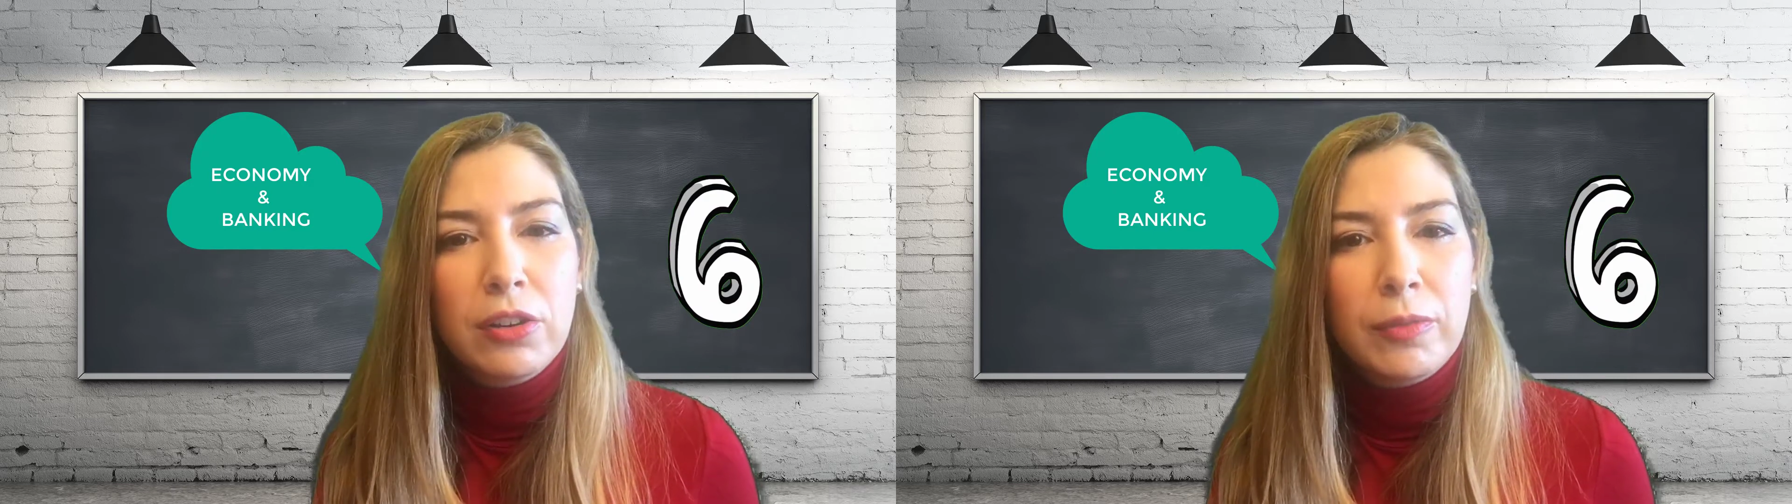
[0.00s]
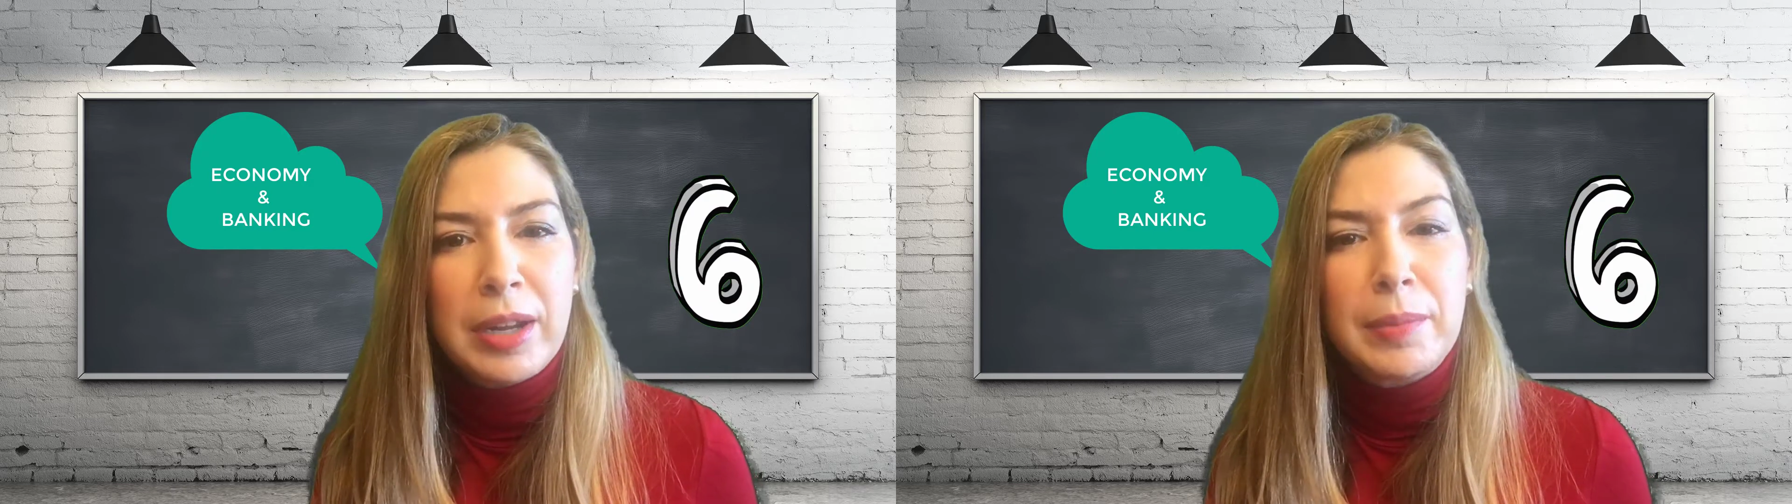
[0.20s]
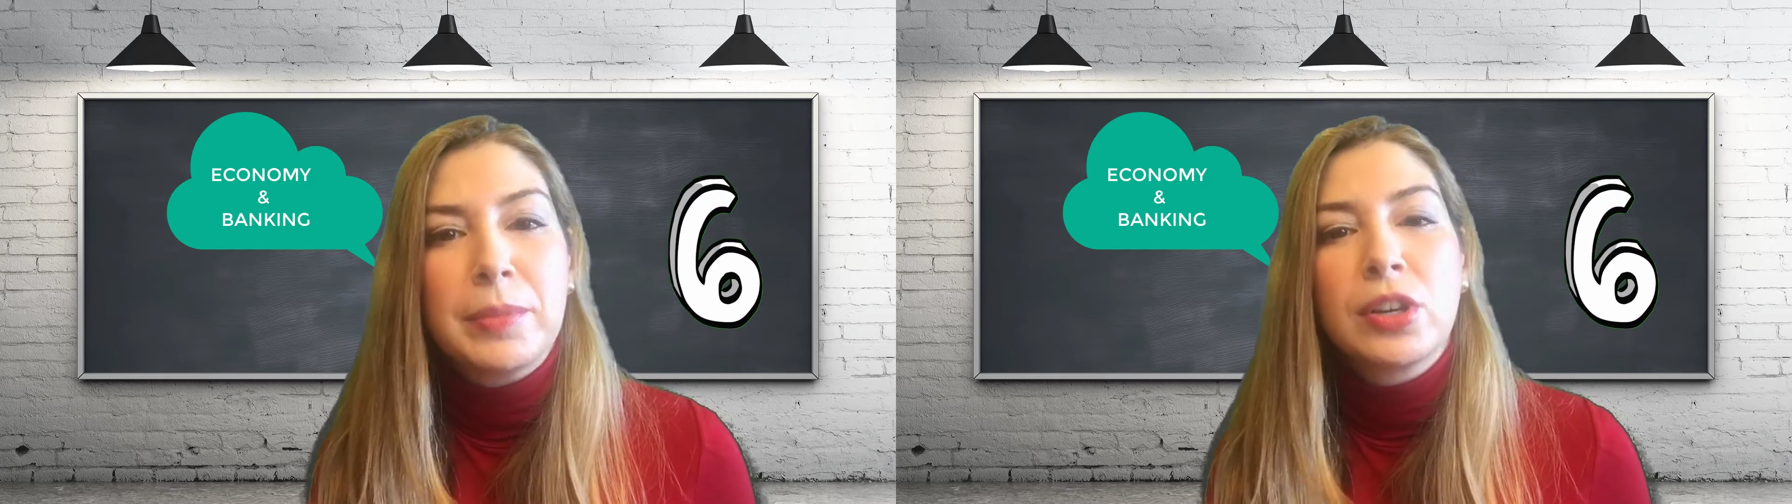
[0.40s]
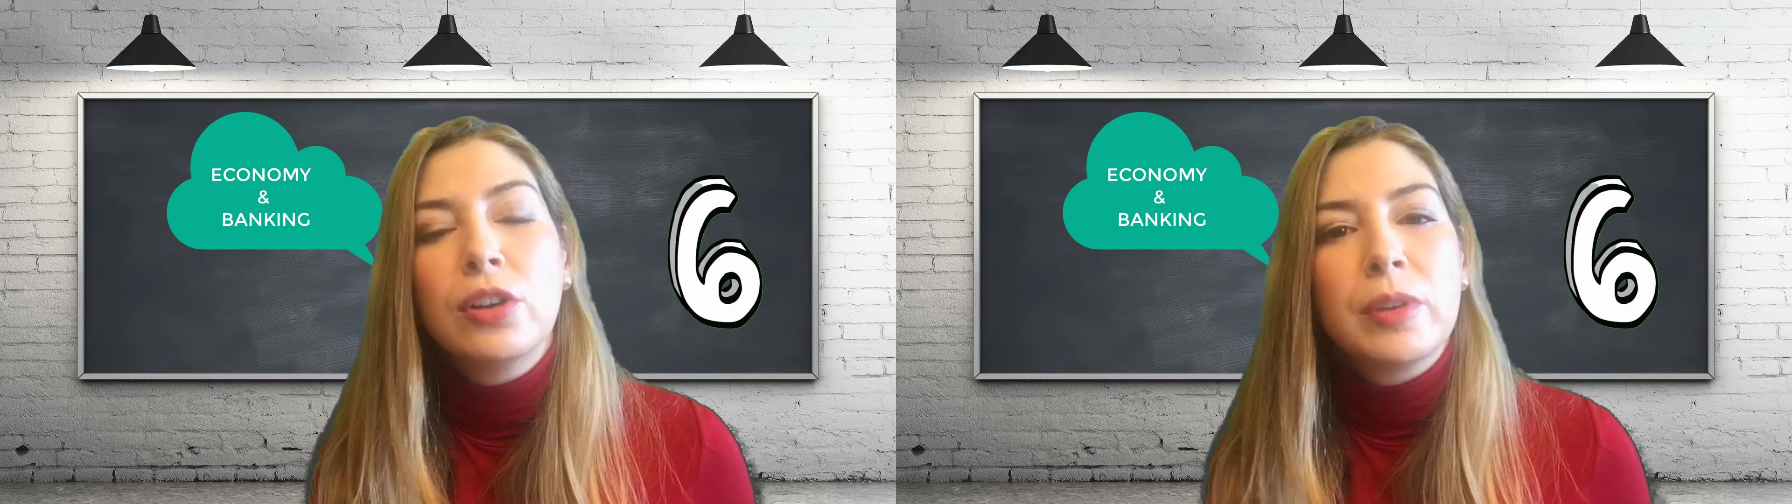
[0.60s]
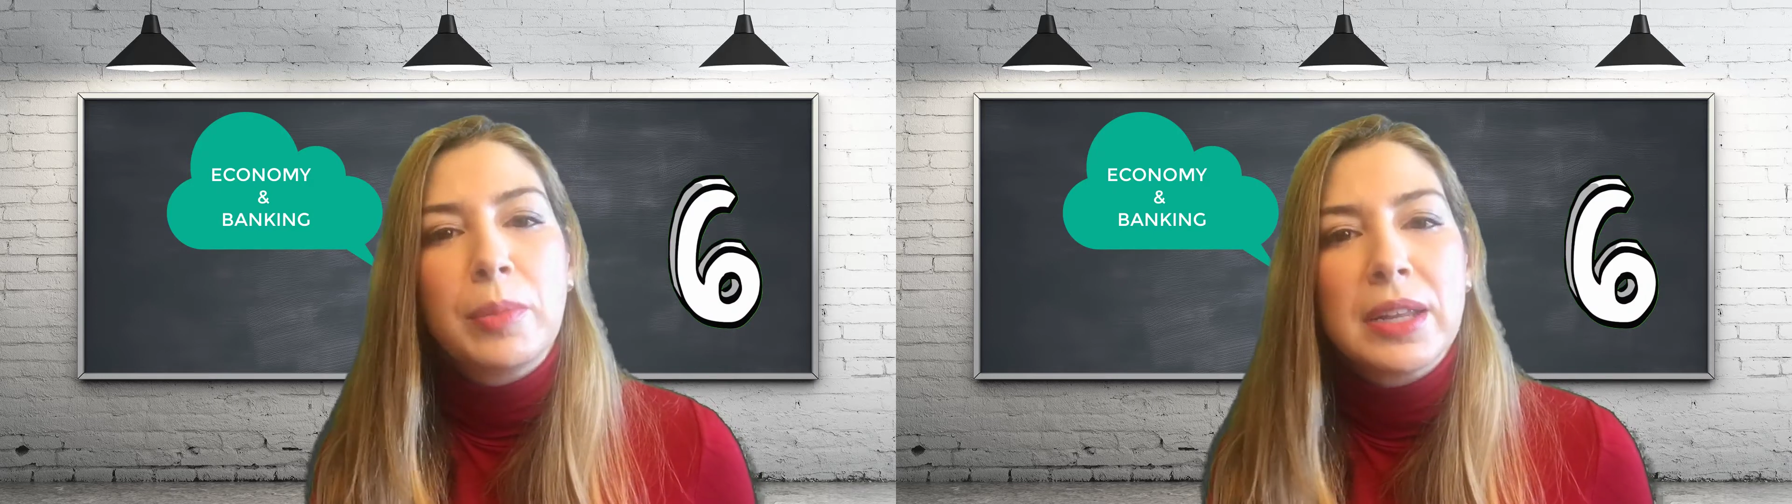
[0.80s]

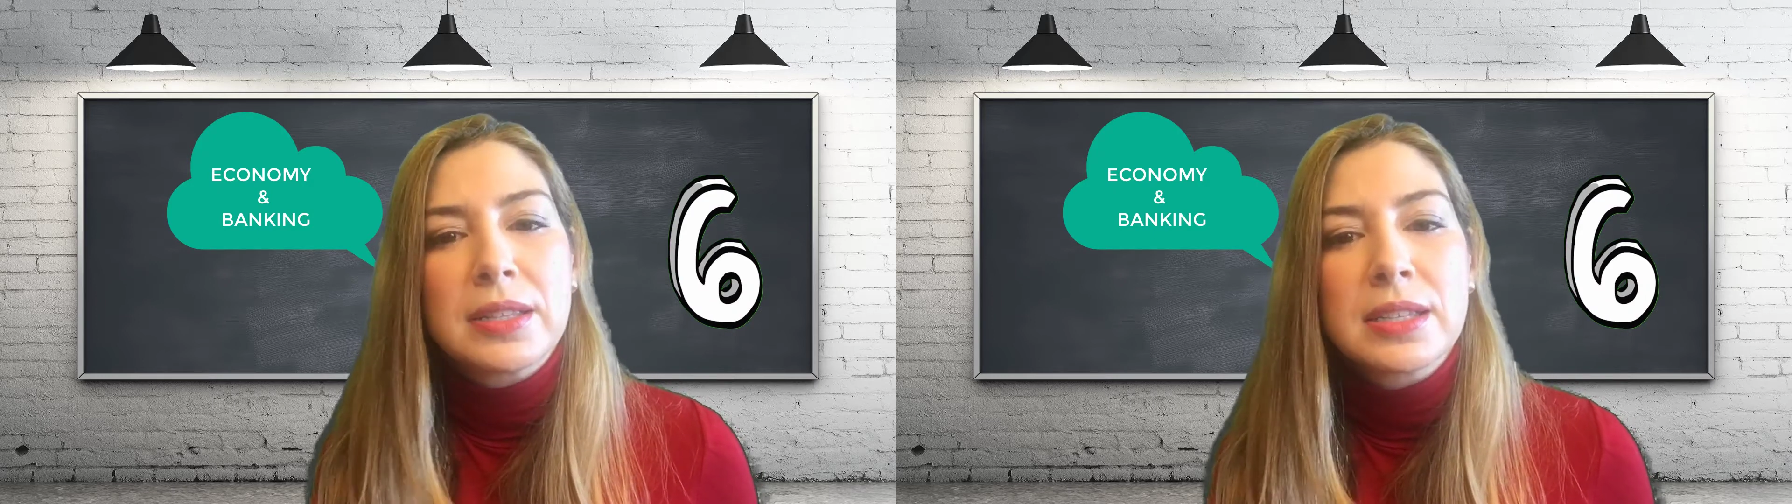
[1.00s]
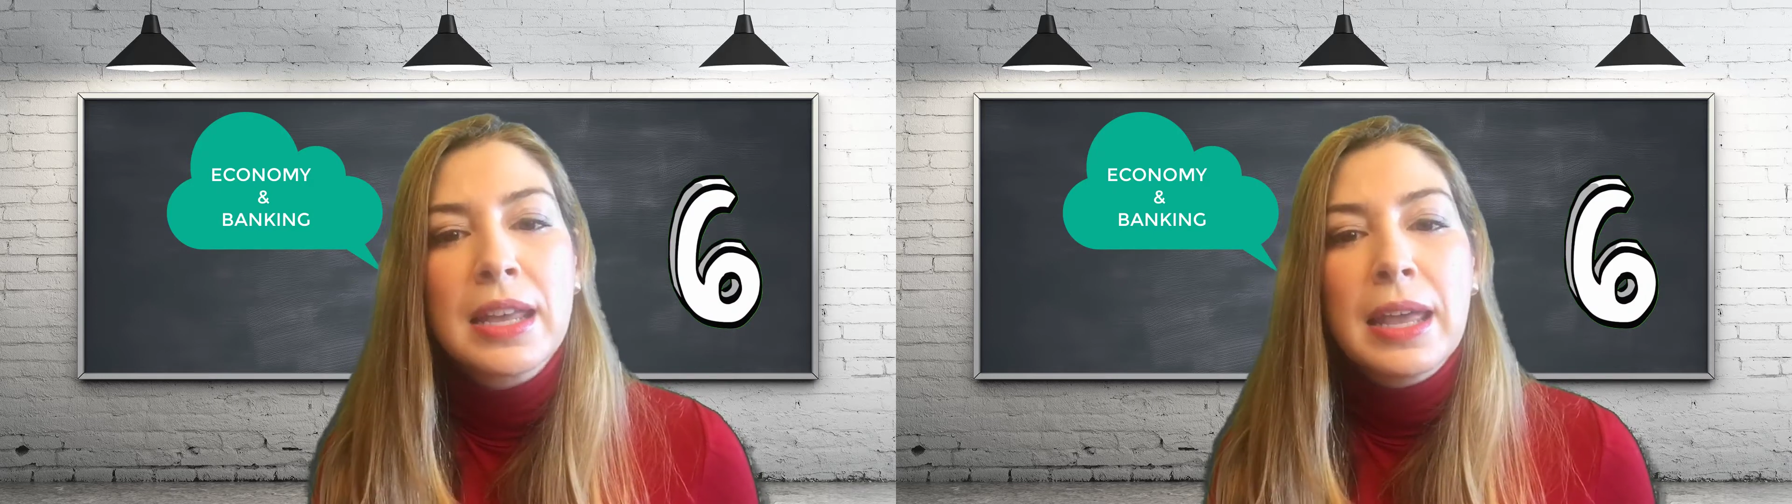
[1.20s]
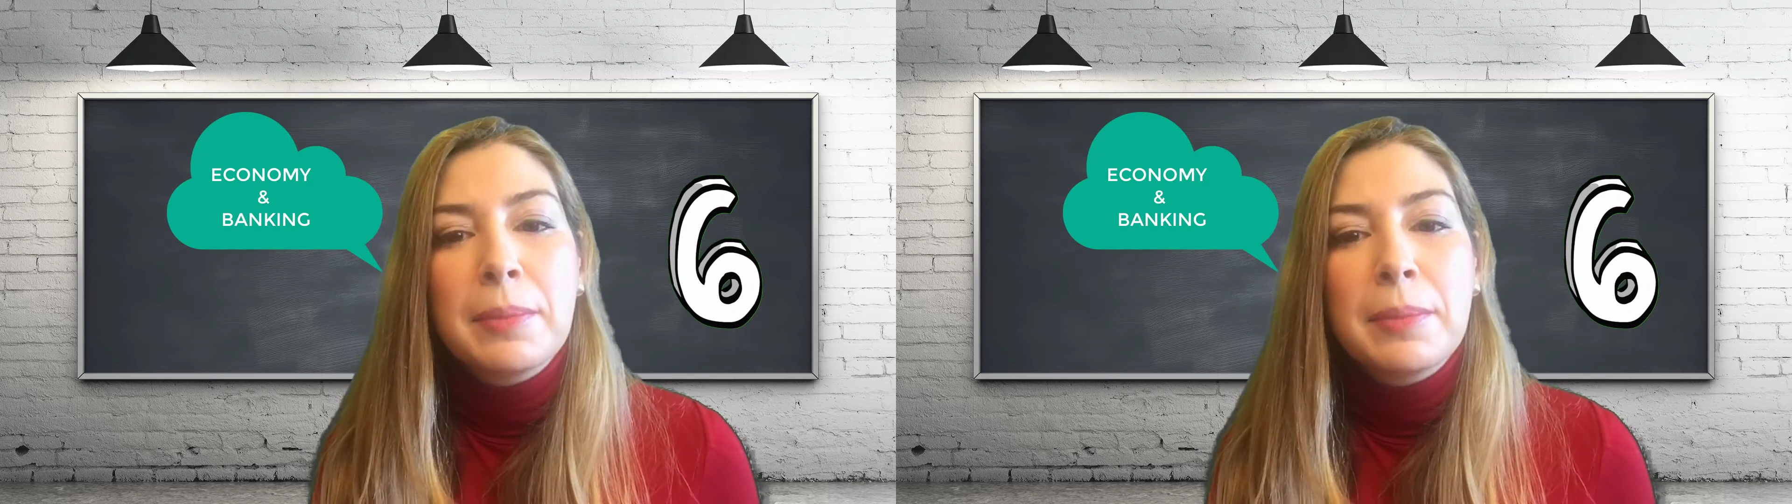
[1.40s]
governments